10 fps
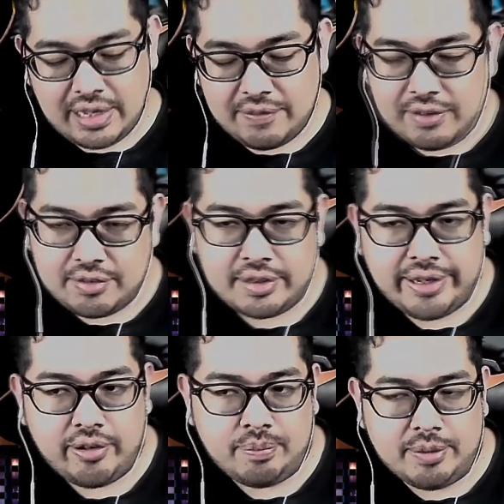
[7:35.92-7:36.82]
Even as a
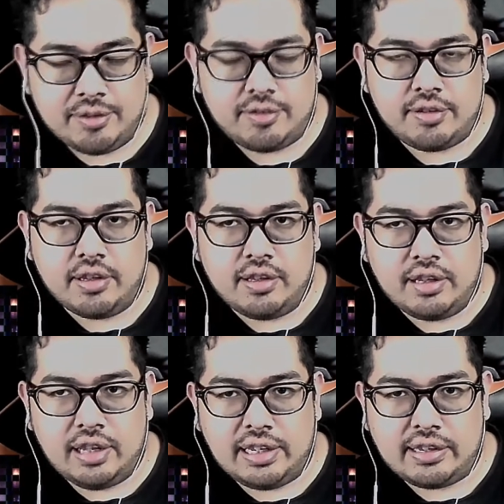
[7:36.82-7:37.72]
therapist,
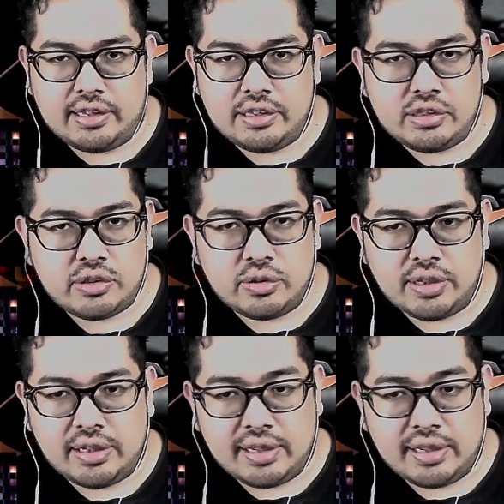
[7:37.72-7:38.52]
like you can,